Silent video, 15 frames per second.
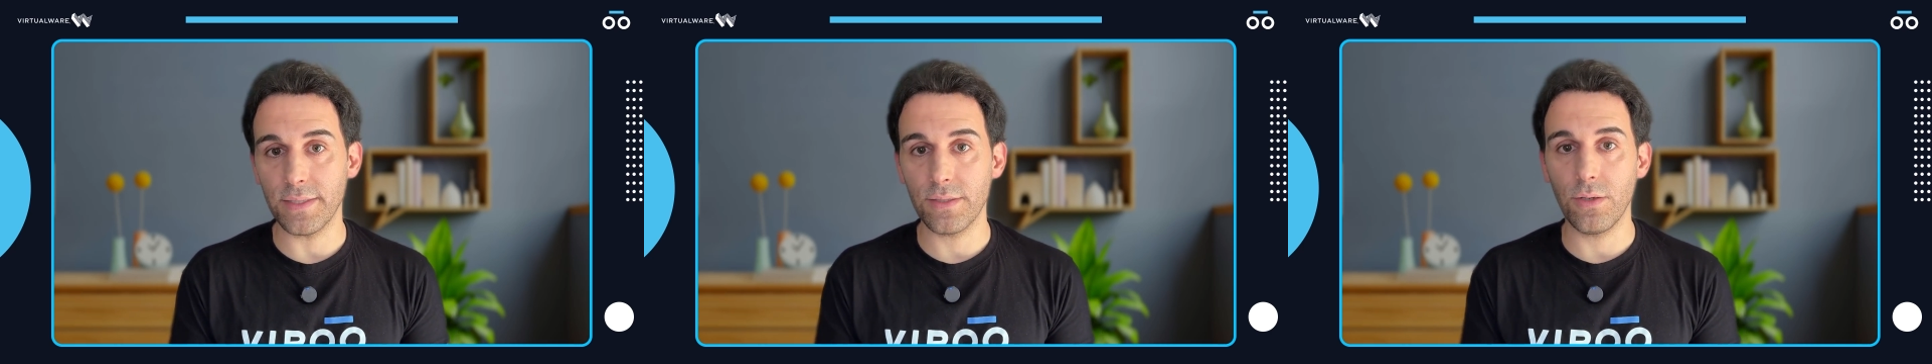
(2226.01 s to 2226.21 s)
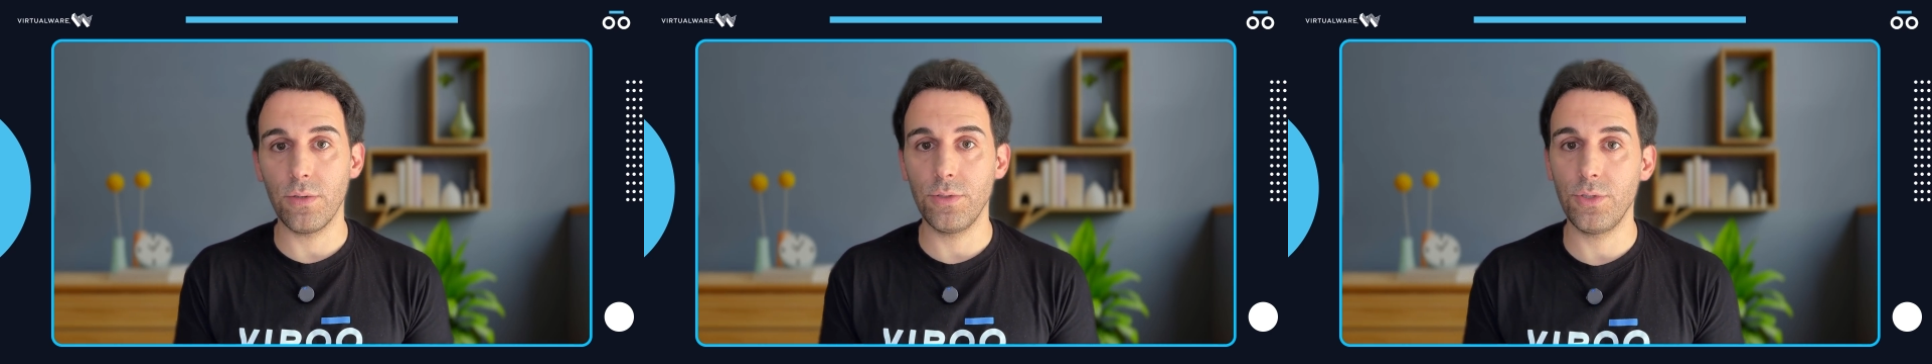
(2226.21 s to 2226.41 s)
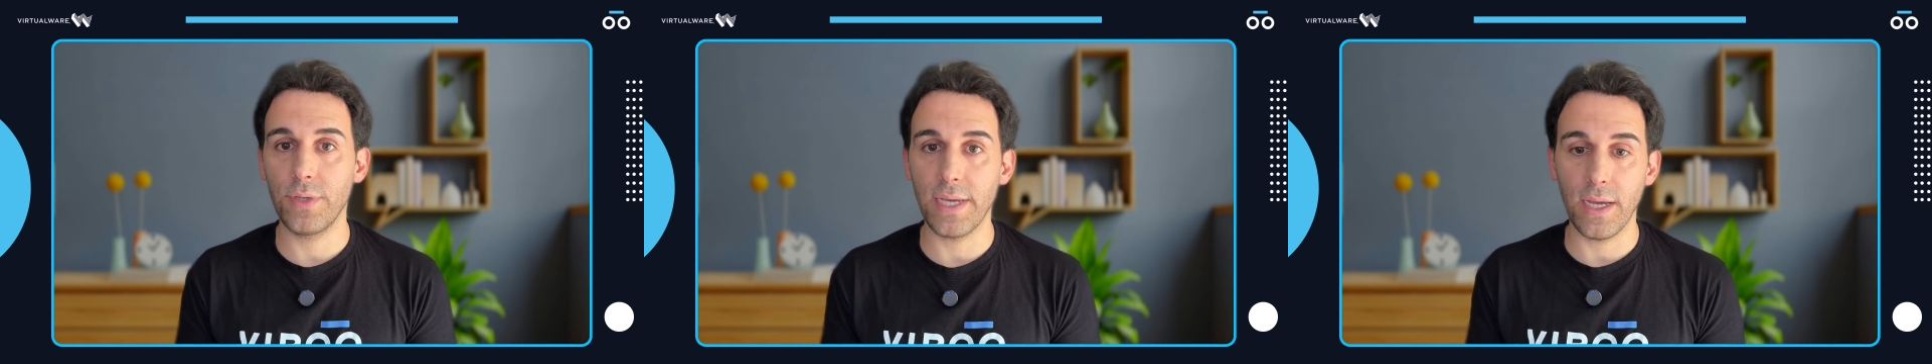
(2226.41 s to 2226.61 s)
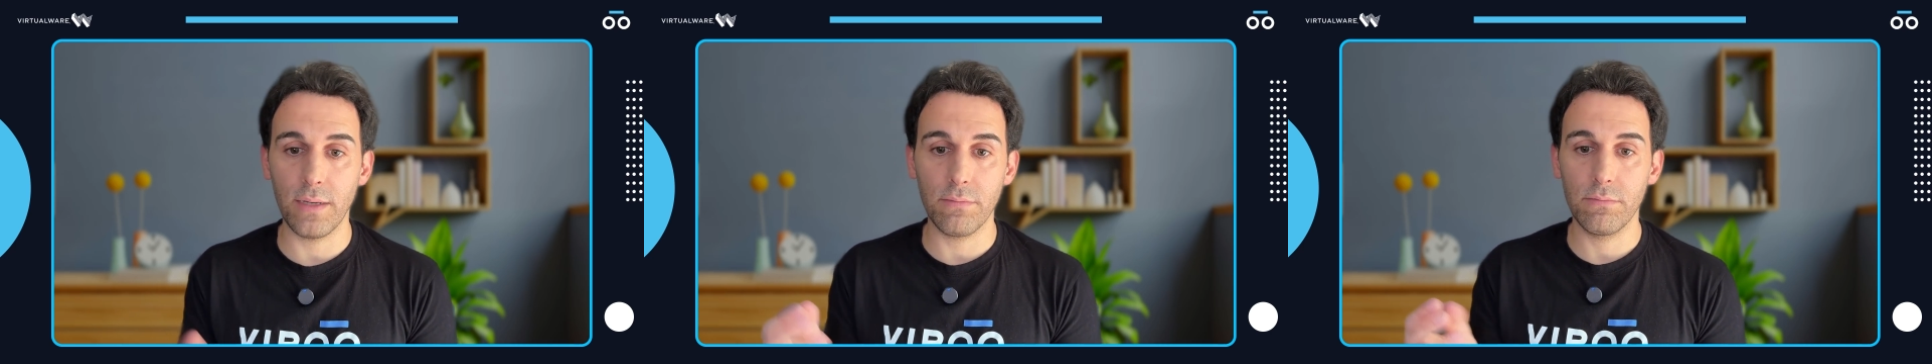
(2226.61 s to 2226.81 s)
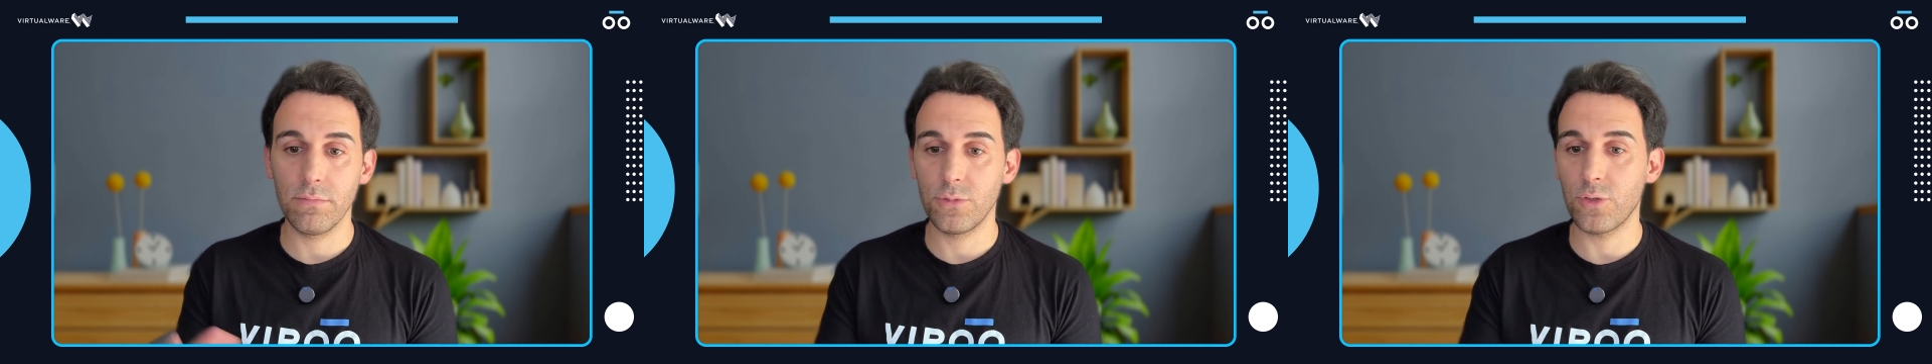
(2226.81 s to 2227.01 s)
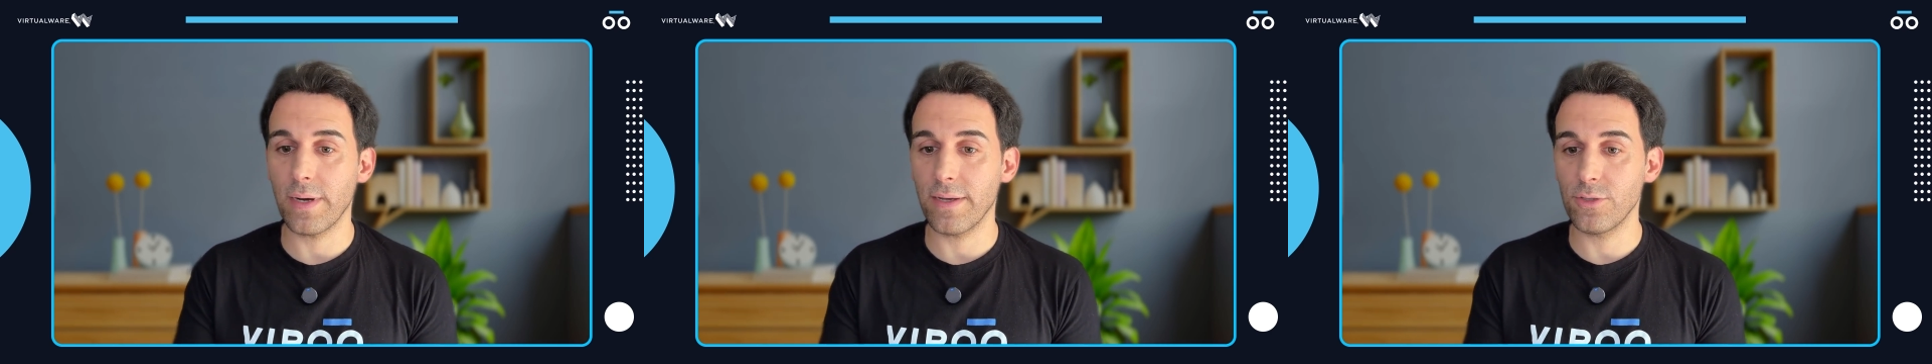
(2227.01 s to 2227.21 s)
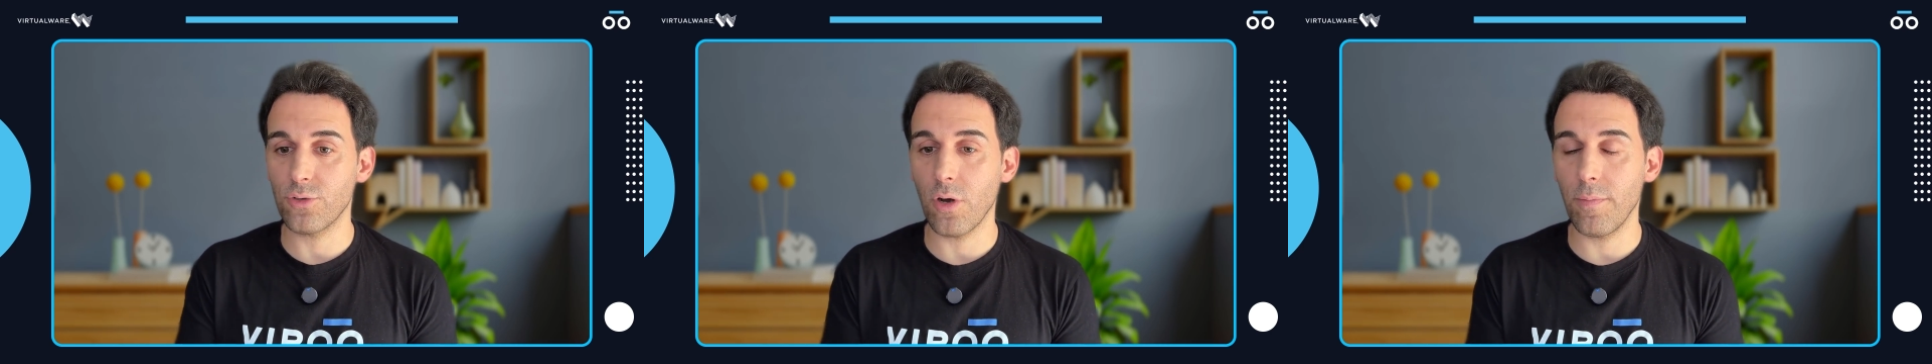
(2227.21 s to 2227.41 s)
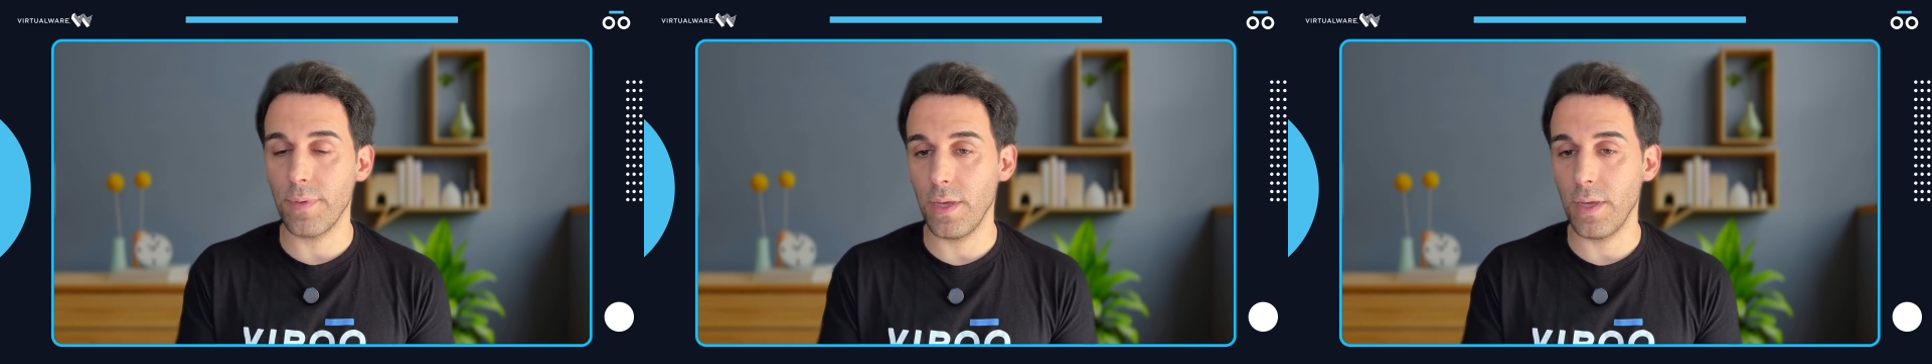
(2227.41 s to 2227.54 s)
So you can drag and drop